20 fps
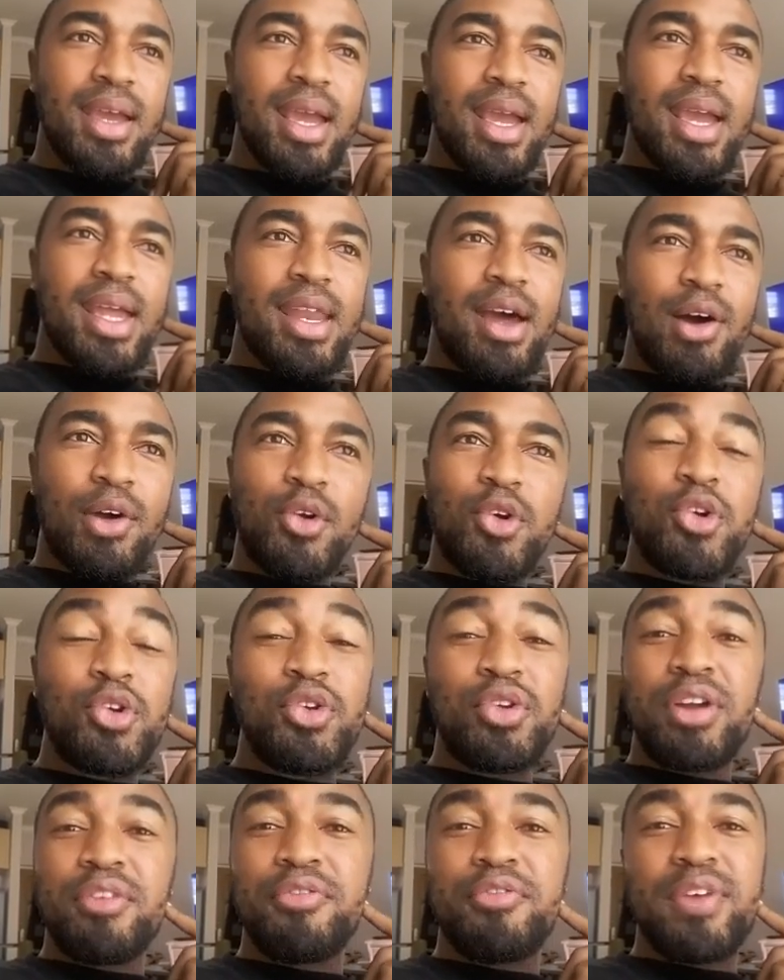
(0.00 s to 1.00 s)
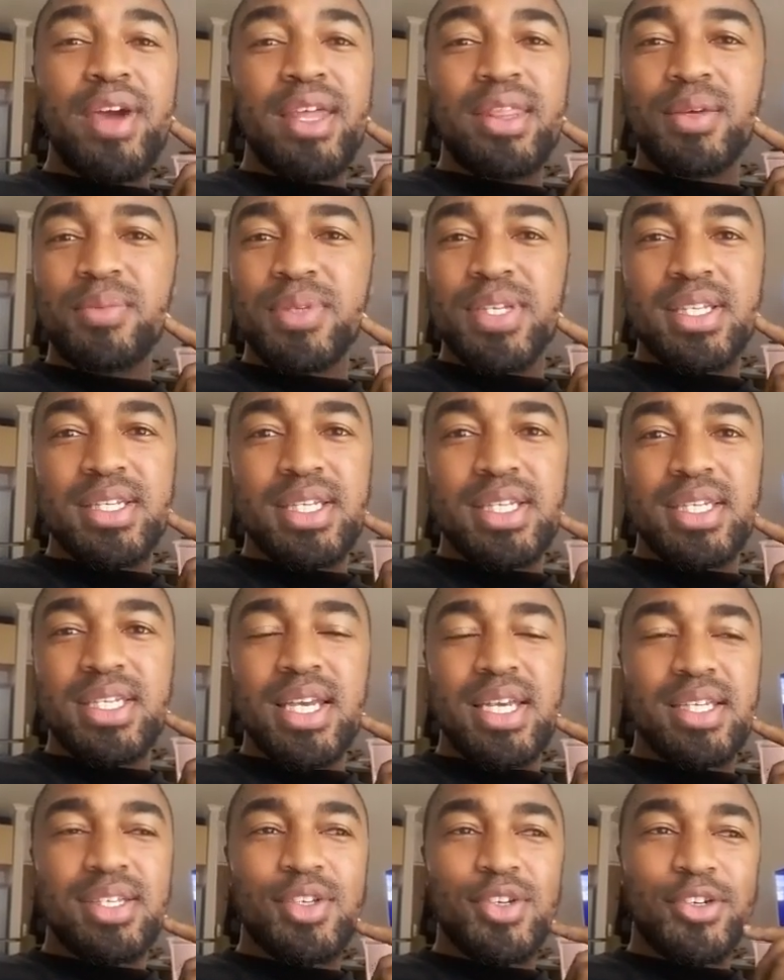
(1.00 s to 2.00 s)
And I could not fathom the
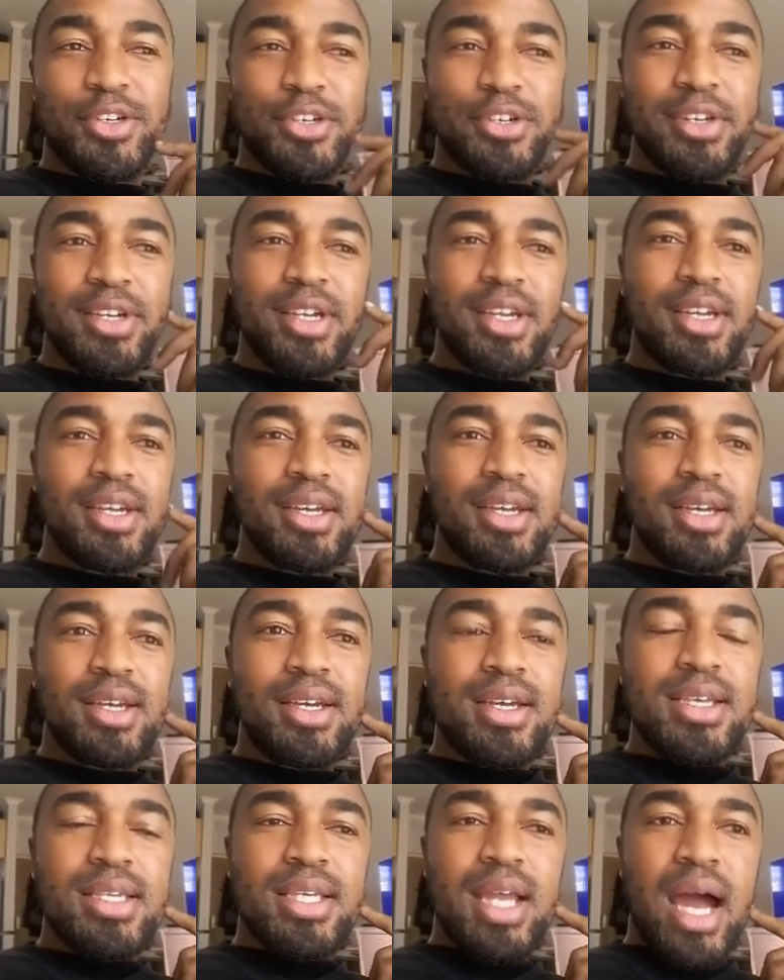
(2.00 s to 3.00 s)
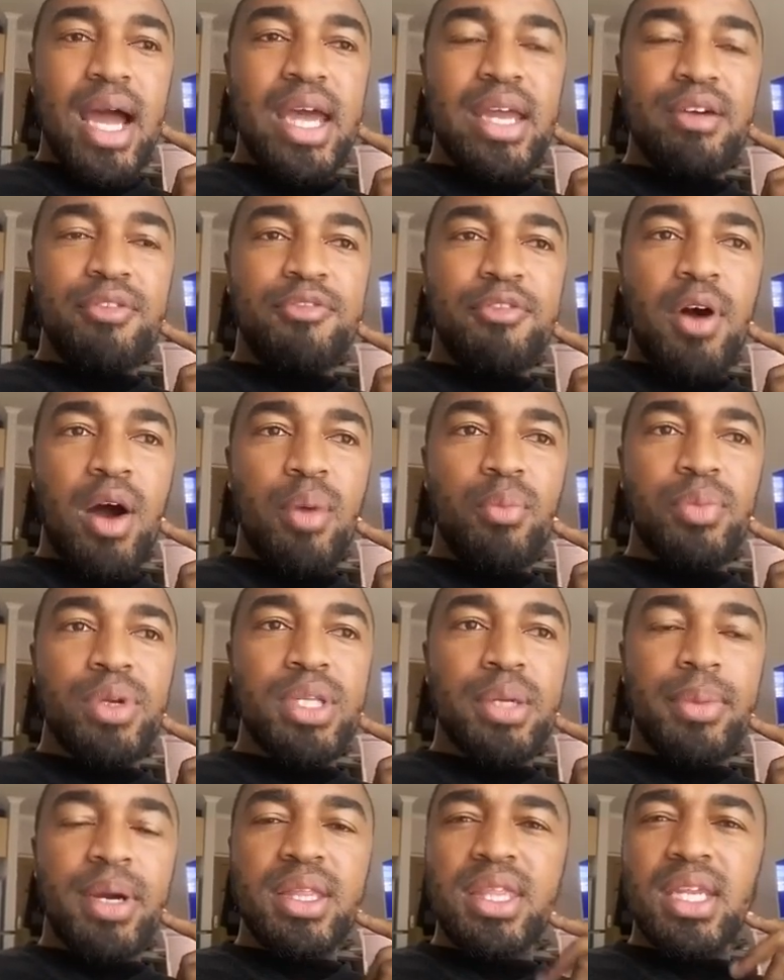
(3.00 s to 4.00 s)
success, you know. This guy had a farm
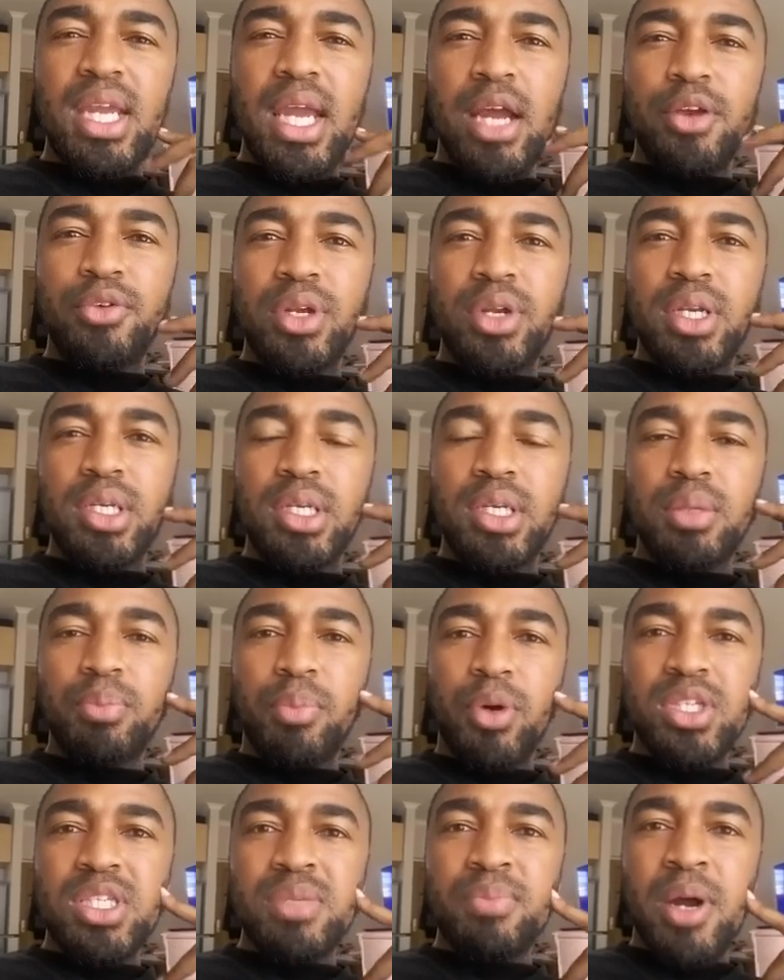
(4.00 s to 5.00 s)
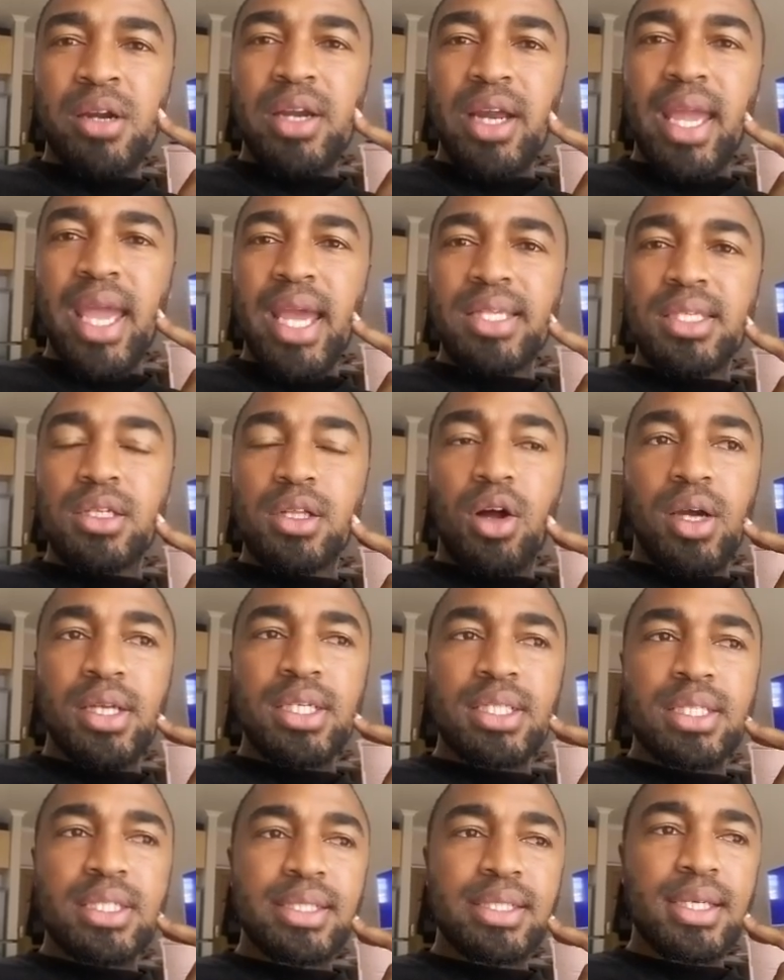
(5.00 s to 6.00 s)
with about 300 Bonsmara cattle
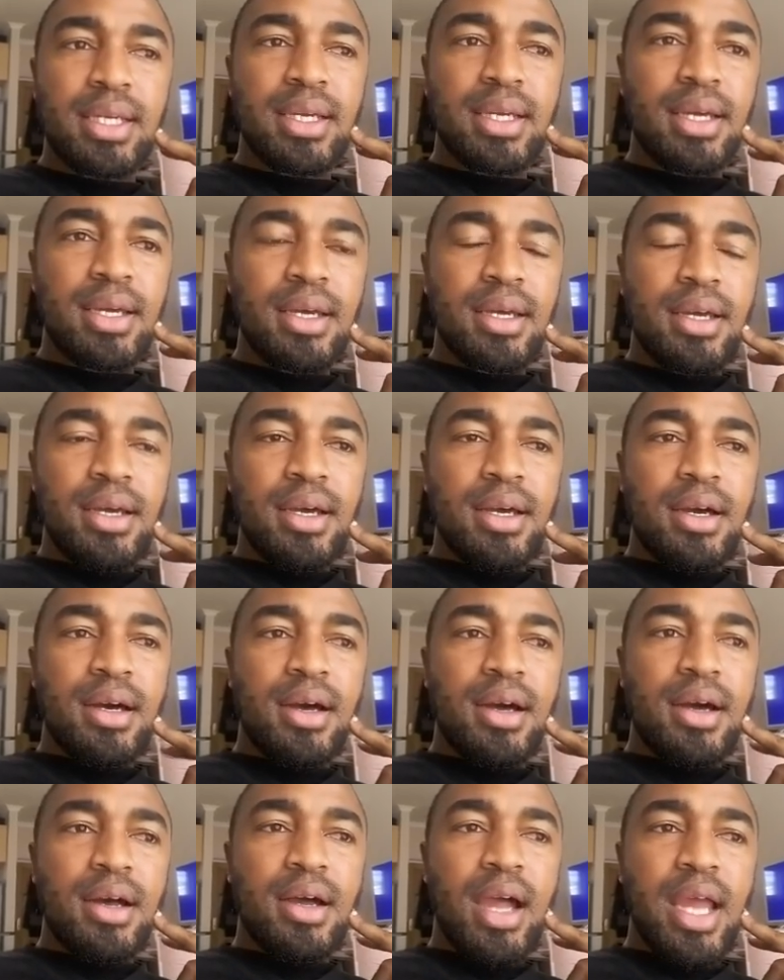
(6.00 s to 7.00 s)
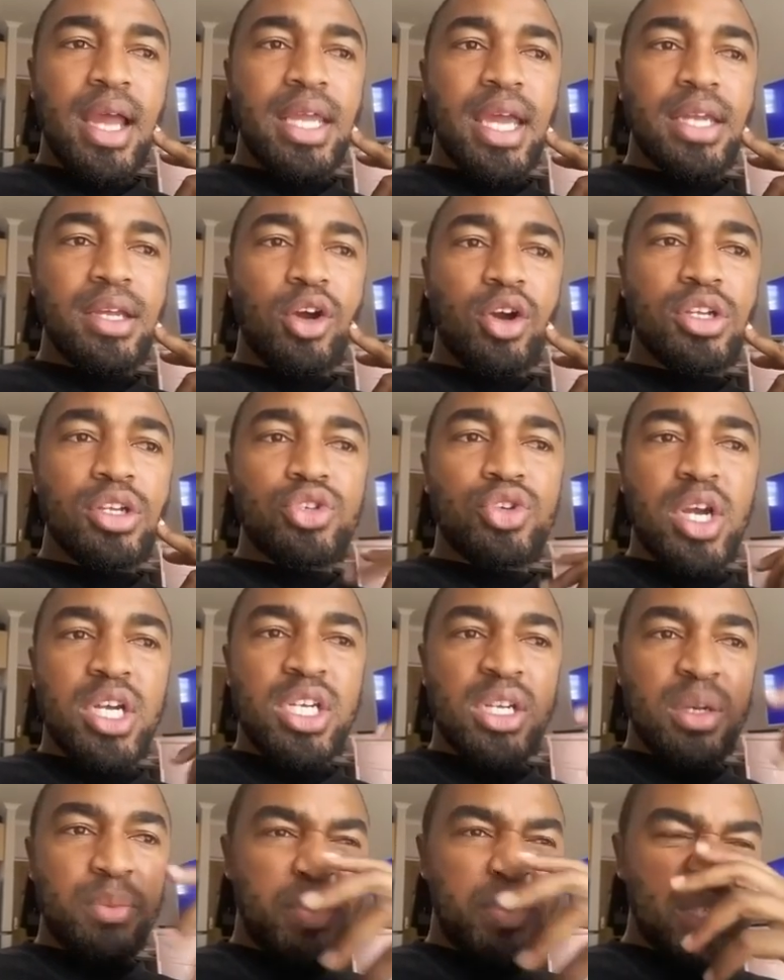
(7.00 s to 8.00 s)
on it. And he had a
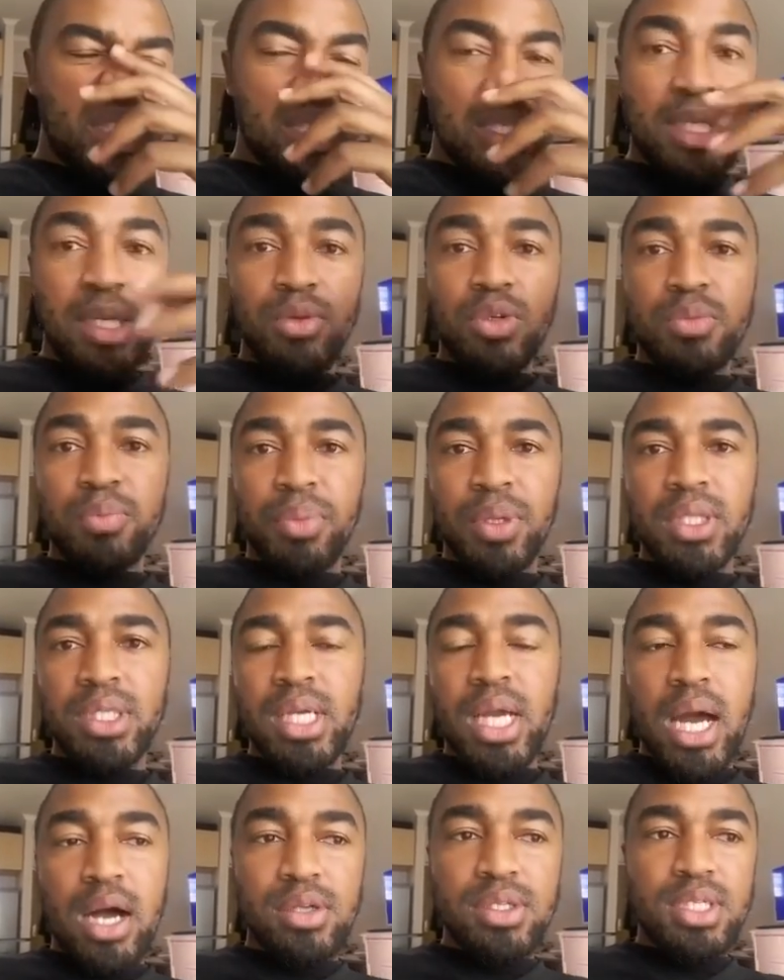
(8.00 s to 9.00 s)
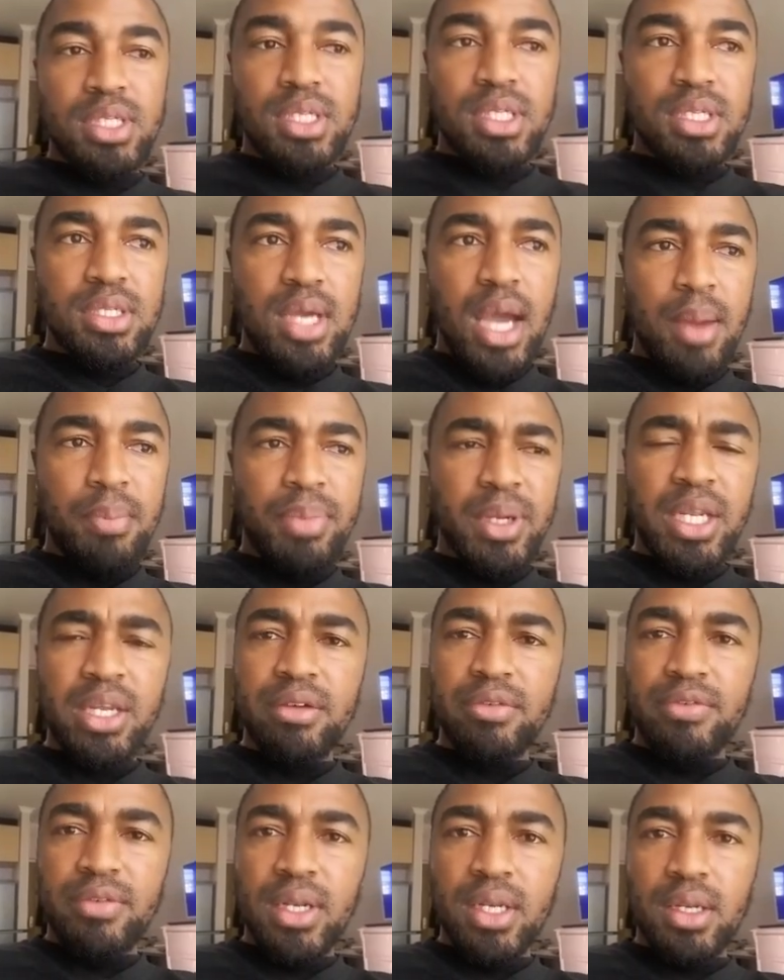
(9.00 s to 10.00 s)
construction business that was building houses, I
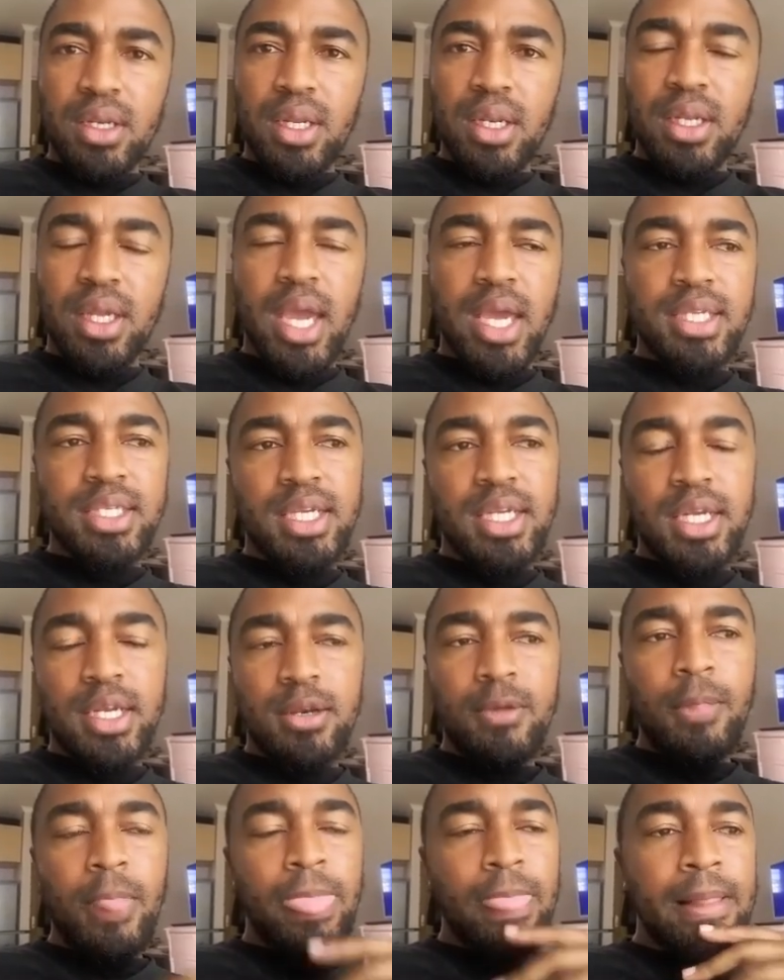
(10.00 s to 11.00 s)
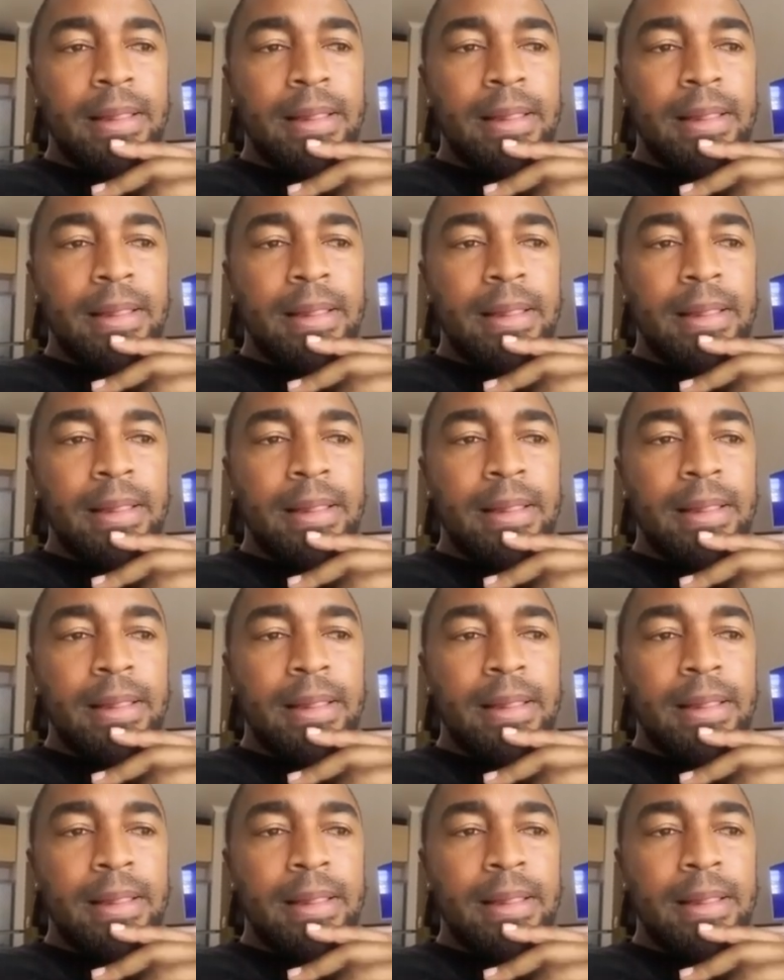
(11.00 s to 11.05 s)
believe, in KZN.